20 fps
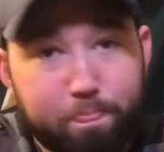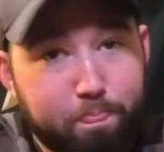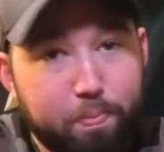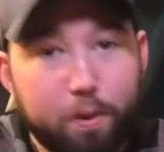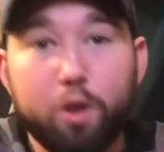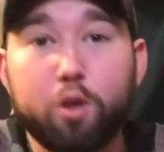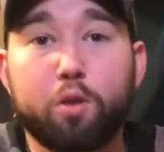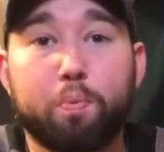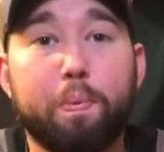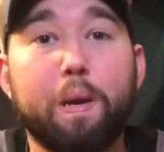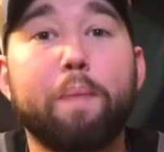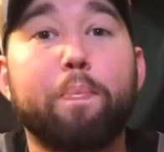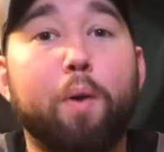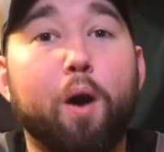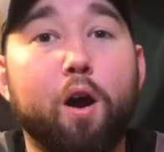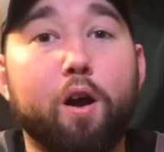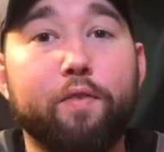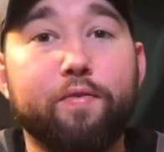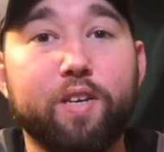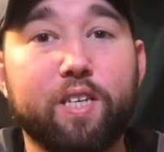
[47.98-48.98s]
Blues big
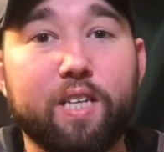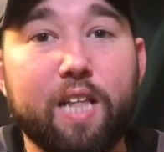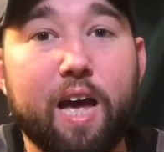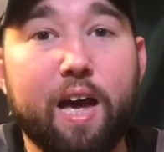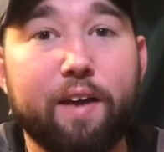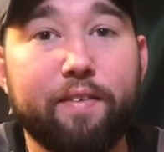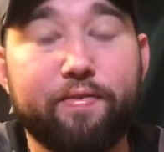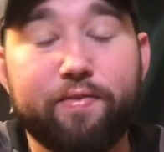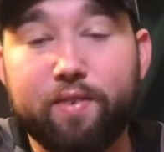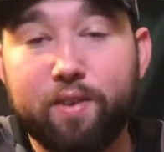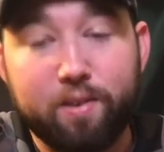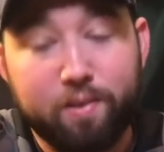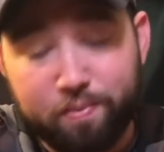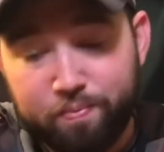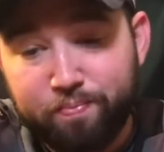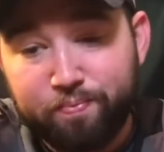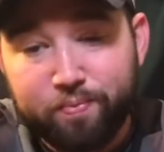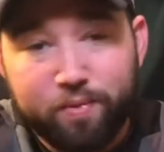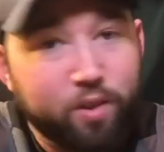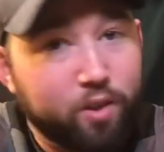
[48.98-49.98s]
part of his life.
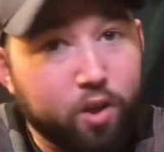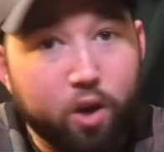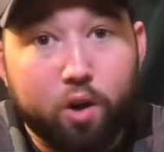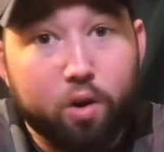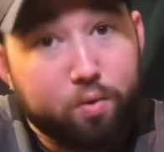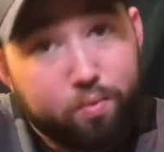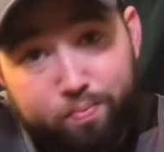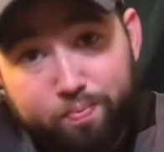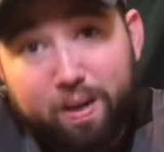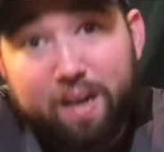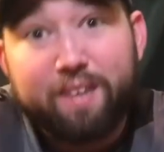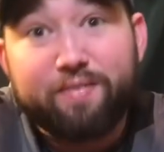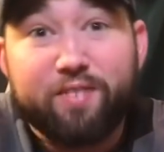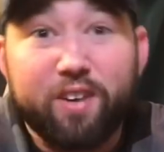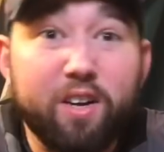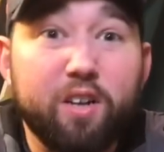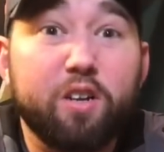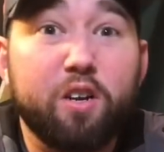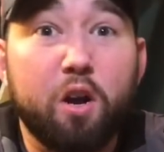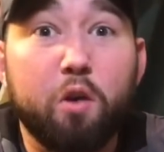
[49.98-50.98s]
So I
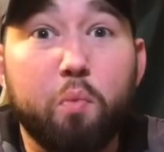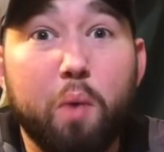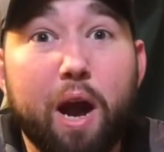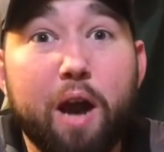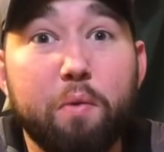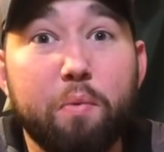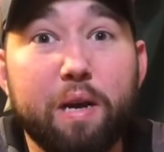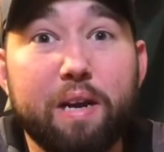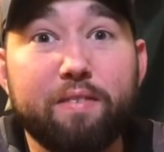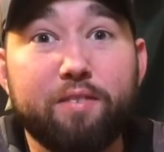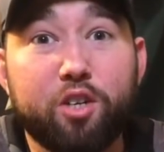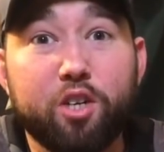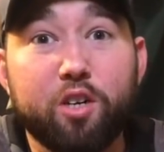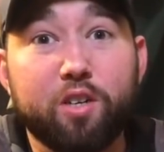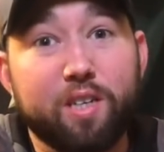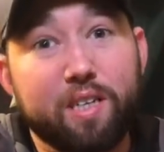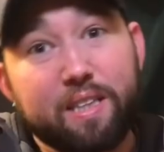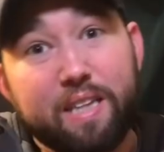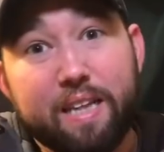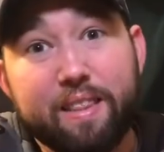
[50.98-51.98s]
figured, you know, Ryan Reeves
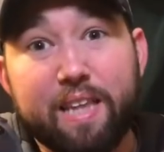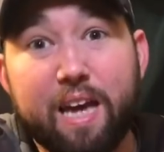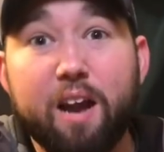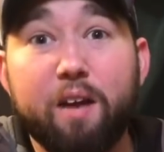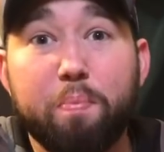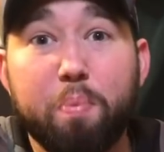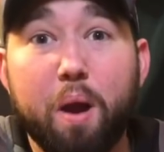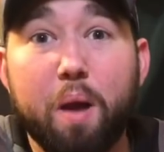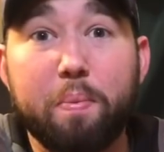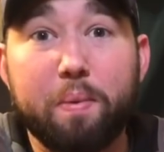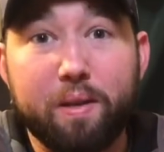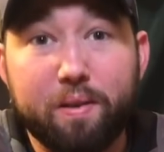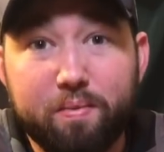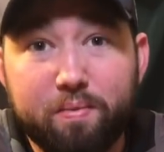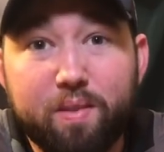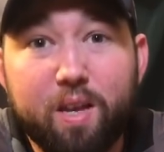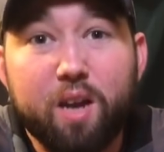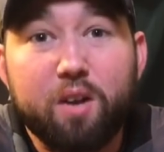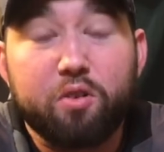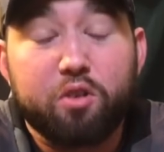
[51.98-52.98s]
jersey,
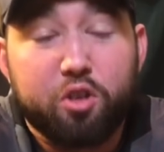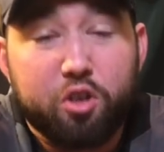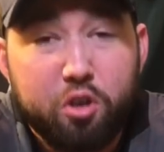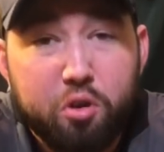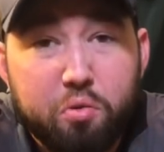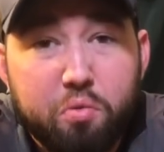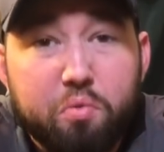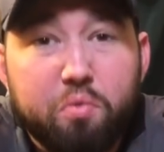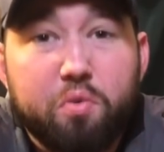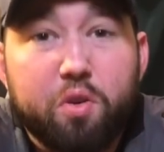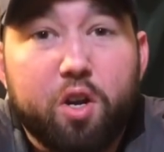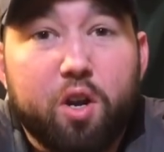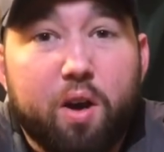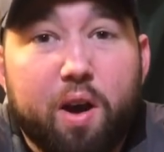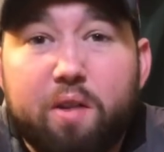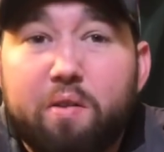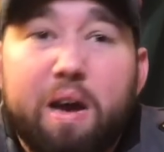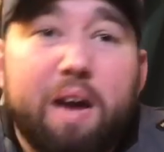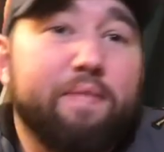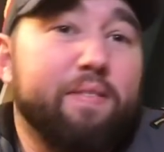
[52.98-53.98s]
that'll suit. You know,
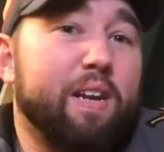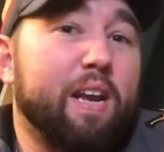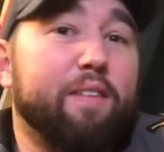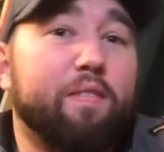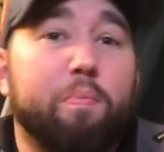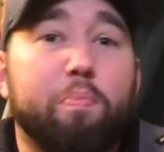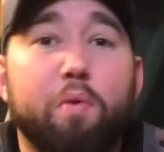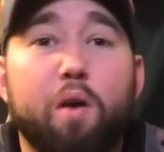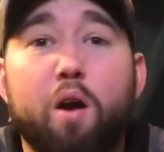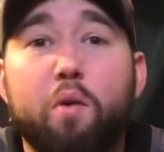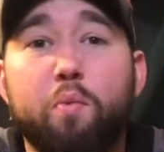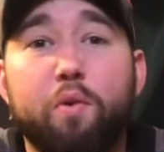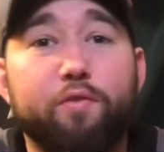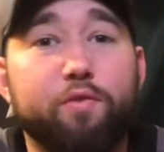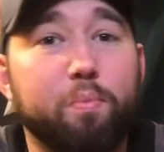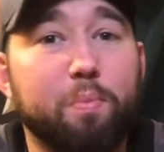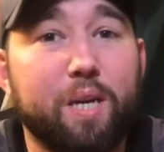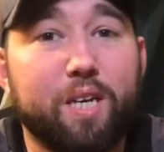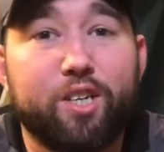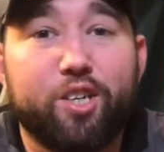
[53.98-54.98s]
I don't have a David Perron one
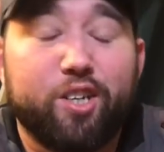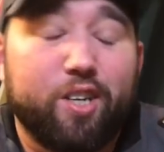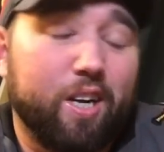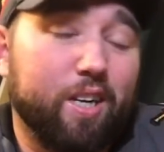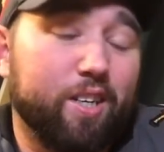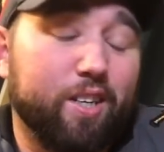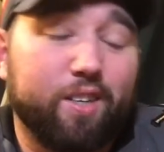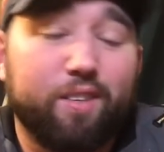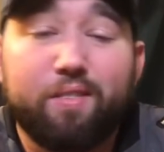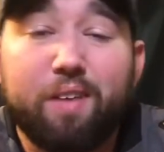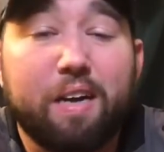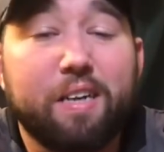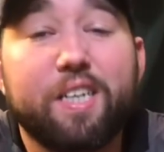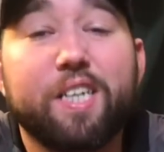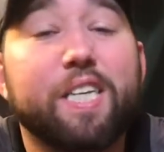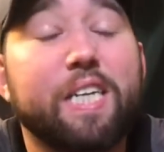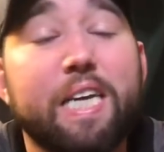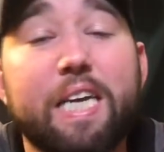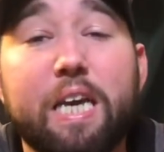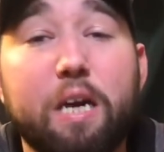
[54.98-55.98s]
from last year. I just
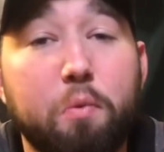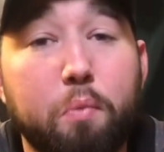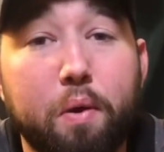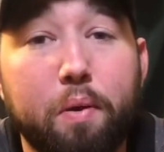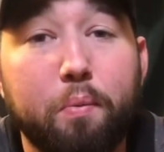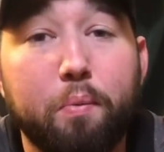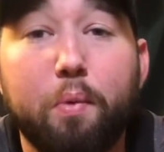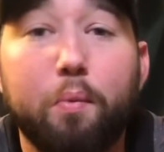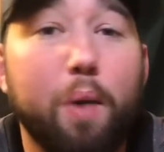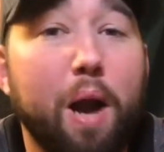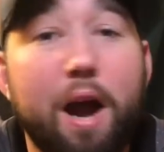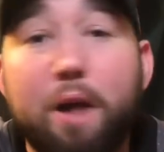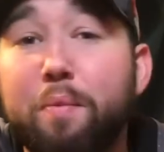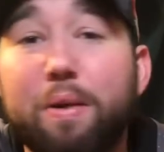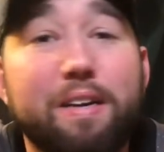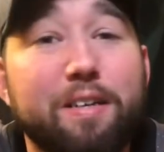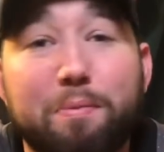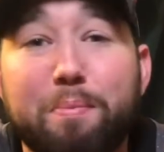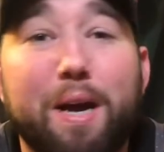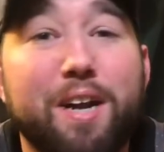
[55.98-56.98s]
didn't get one. But Ryan
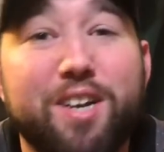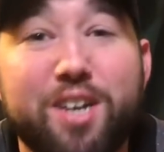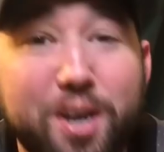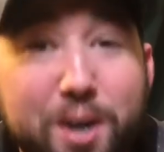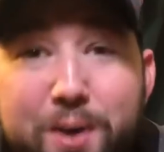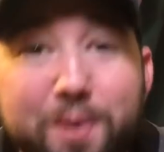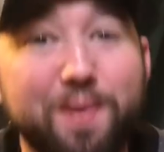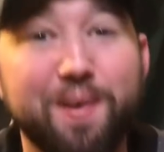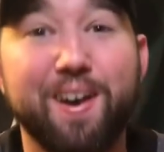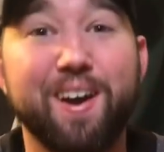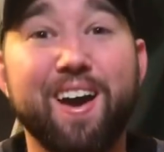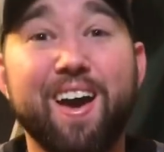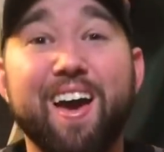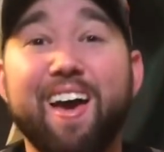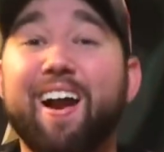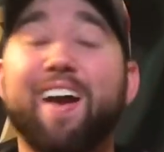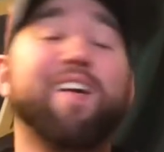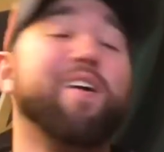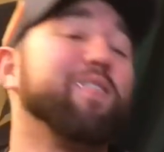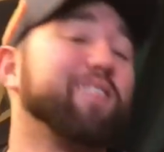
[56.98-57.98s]
Reeves is my dude,
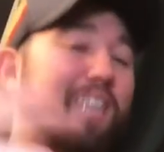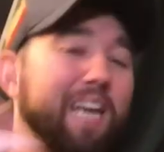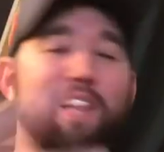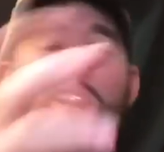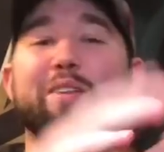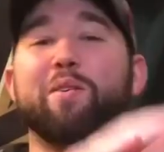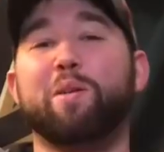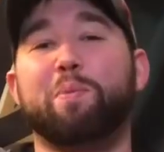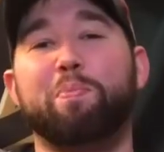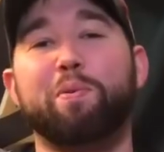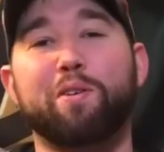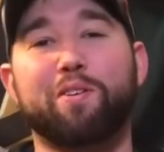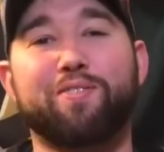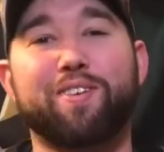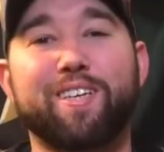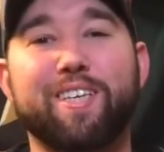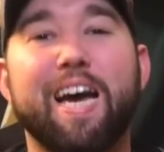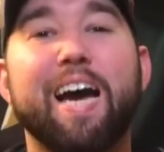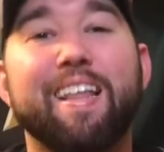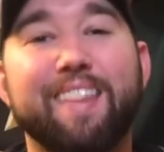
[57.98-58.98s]
and I know St. Louis Blues
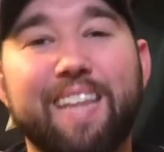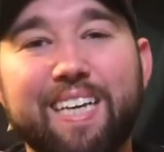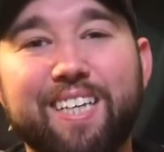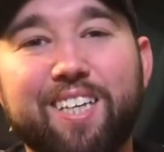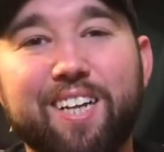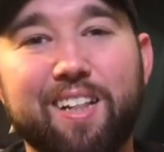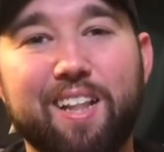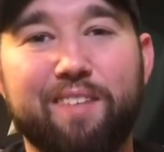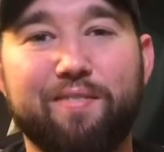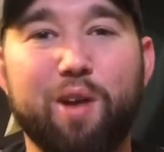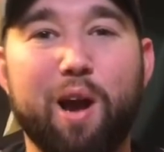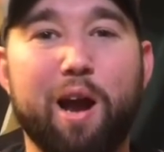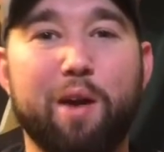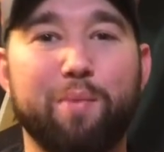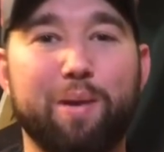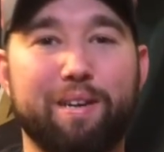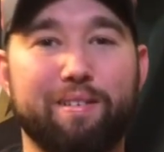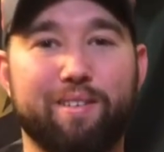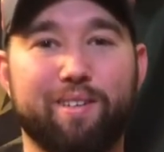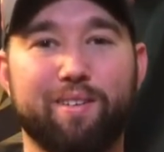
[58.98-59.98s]
fans, they still love
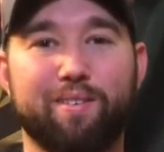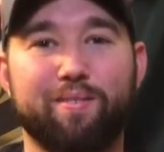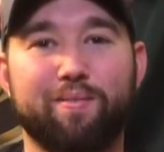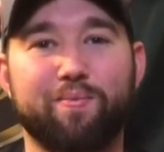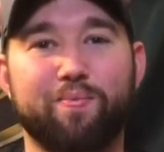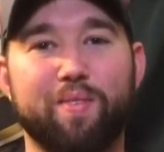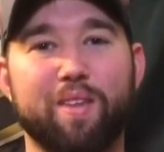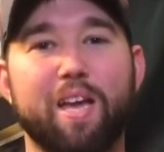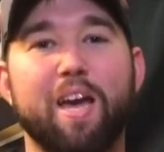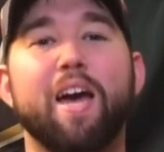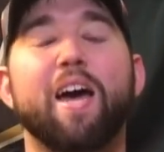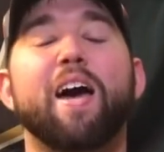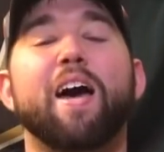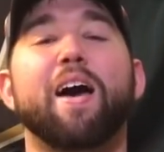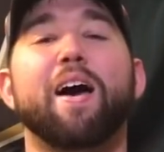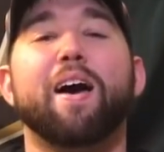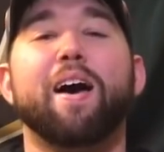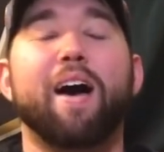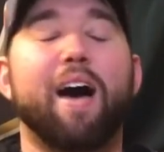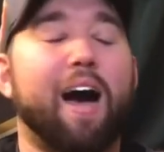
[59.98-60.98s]
Ryan Reeves.
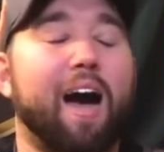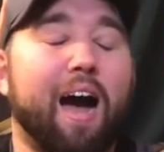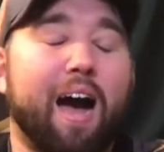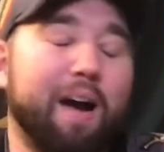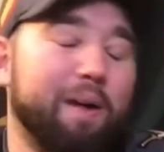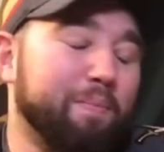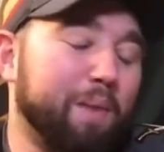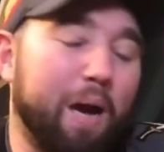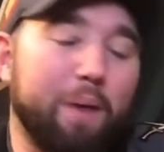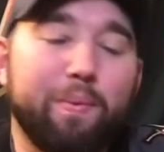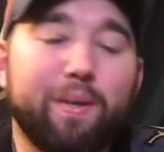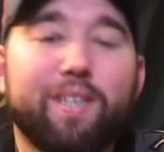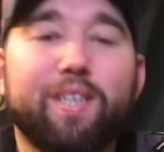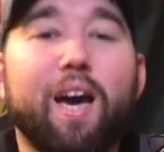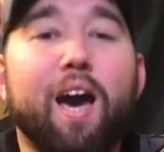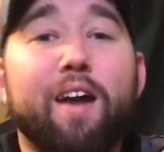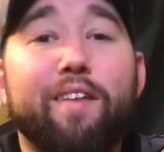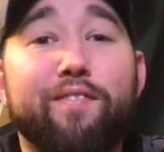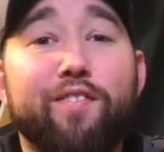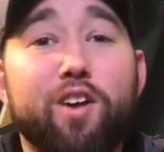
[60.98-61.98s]
I'm
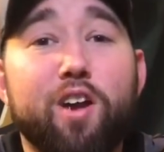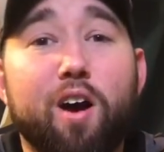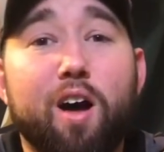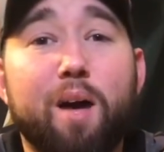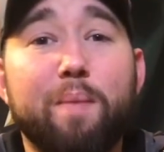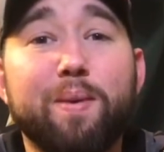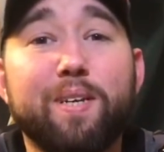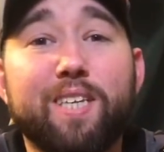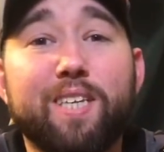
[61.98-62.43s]
excited for y'all. I'm